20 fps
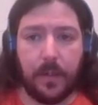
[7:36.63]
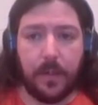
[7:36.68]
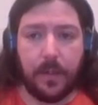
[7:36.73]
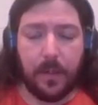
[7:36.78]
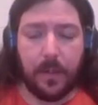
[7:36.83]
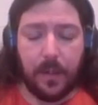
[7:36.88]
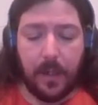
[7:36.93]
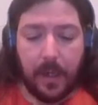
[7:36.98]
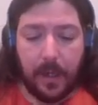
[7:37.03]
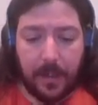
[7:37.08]

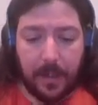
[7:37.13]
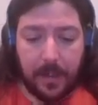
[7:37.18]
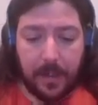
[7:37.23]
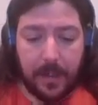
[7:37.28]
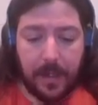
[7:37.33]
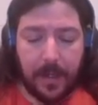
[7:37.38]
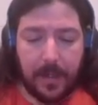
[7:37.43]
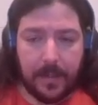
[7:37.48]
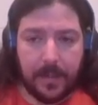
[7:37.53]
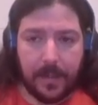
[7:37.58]

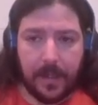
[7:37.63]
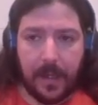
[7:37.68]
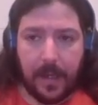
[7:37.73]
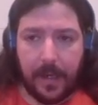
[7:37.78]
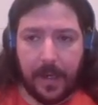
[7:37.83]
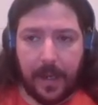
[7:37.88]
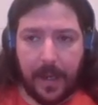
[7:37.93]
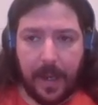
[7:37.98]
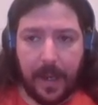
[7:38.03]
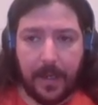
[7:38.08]
Attendees can
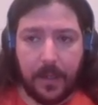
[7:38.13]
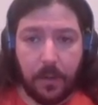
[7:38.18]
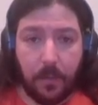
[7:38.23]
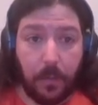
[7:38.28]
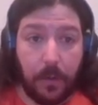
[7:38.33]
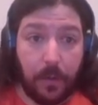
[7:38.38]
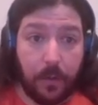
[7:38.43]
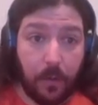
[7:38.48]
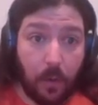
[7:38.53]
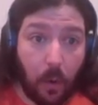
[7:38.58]
engage with
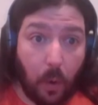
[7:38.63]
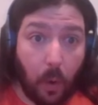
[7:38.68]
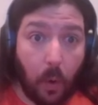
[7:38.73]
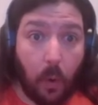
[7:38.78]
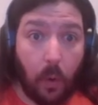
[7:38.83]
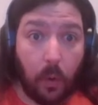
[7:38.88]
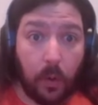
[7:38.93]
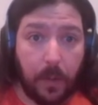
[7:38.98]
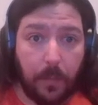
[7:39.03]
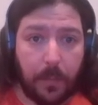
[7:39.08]
all the
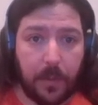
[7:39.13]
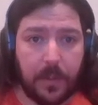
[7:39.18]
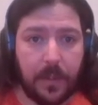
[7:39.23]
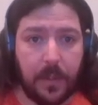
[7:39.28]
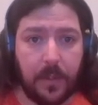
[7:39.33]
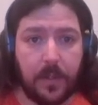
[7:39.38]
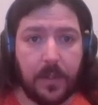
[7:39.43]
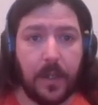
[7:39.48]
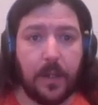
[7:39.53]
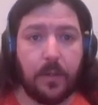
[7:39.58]

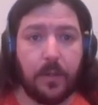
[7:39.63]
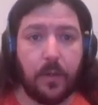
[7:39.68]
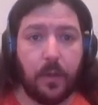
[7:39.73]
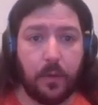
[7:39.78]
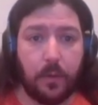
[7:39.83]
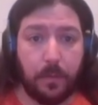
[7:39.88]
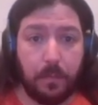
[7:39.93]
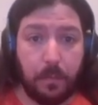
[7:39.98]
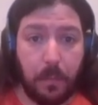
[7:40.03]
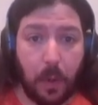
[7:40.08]
presentations,
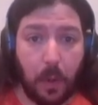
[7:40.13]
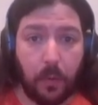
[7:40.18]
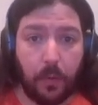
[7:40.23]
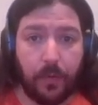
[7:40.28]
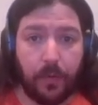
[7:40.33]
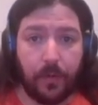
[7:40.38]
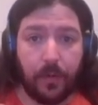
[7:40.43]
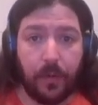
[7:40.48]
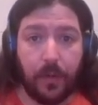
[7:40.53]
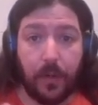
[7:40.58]
both
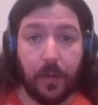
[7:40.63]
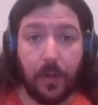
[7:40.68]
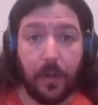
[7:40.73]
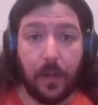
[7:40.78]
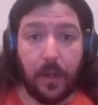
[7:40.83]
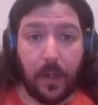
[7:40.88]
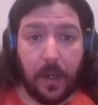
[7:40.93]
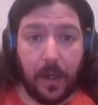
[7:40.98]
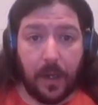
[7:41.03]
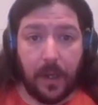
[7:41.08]

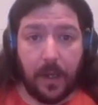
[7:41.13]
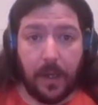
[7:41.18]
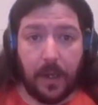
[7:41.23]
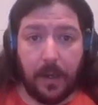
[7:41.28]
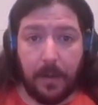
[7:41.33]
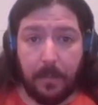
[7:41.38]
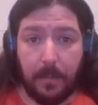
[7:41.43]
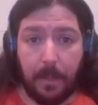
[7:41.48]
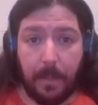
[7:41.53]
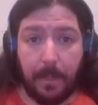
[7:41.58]
uh,
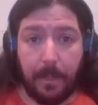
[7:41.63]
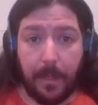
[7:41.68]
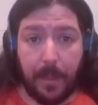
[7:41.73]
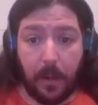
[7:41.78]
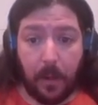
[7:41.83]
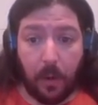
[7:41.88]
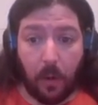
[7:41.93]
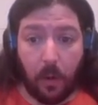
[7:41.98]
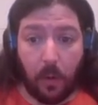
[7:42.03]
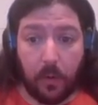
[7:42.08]

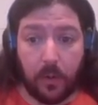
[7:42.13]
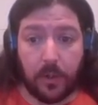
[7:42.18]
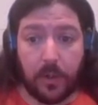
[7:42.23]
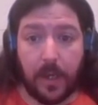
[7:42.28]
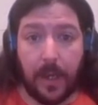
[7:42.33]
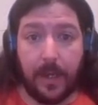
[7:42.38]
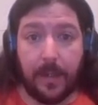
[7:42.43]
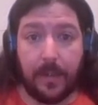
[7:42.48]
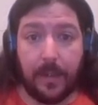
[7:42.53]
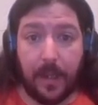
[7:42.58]
on-site
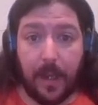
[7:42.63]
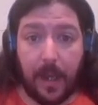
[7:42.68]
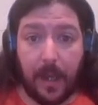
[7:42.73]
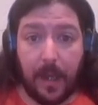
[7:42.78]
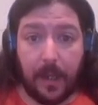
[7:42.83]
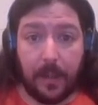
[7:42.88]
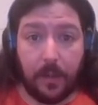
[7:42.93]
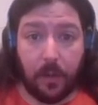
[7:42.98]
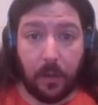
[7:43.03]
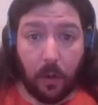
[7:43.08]
and
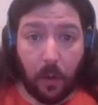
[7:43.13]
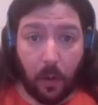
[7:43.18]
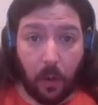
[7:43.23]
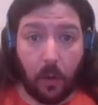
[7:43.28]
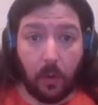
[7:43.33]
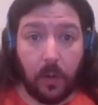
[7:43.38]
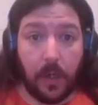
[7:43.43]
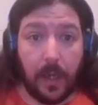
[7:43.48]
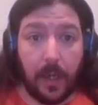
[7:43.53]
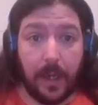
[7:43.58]

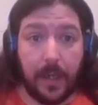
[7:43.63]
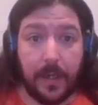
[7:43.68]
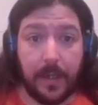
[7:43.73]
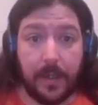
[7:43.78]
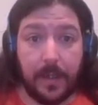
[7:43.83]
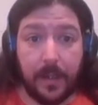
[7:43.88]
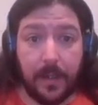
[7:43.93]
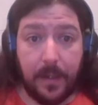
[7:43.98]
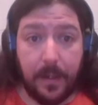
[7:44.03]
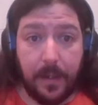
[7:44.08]
online,
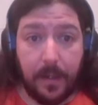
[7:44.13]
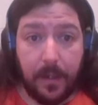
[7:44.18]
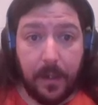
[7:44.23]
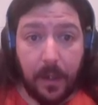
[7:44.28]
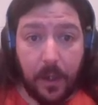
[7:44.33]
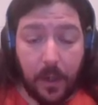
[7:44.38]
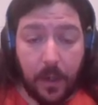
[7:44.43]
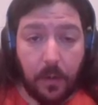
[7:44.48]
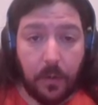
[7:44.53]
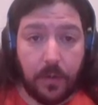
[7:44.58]

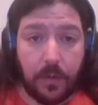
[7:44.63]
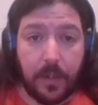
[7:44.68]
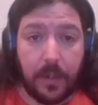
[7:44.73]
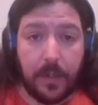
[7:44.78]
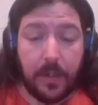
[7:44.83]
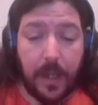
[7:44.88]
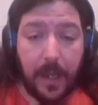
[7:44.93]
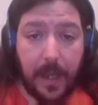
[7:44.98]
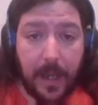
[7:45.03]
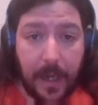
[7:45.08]
using the
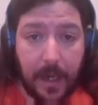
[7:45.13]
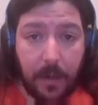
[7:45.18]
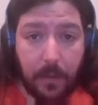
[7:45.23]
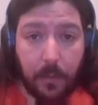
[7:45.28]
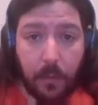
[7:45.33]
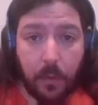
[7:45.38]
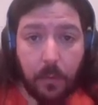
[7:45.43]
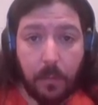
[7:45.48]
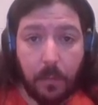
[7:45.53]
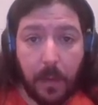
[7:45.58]
in-room
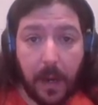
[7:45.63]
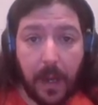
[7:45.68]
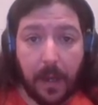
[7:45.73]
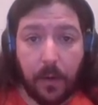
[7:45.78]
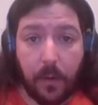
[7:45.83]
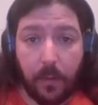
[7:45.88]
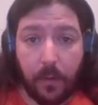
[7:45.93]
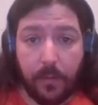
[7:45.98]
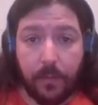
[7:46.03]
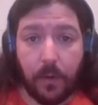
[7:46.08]

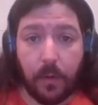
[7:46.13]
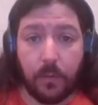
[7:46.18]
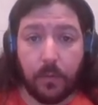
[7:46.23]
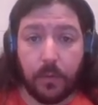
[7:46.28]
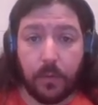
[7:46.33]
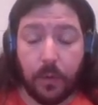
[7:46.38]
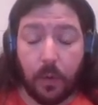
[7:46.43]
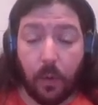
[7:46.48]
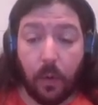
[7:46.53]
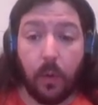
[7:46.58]
microphones
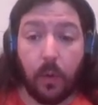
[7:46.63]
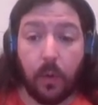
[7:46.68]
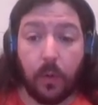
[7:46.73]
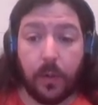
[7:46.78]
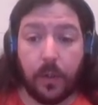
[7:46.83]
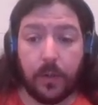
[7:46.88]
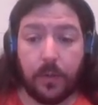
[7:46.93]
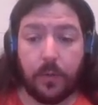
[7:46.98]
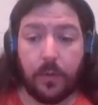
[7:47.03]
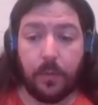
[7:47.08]
or the
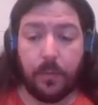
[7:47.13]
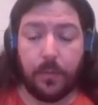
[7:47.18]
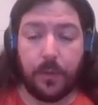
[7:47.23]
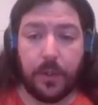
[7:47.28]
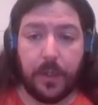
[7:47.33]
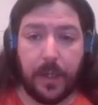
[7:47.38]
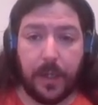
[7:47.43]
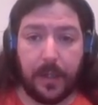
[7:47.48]
Zoom chat.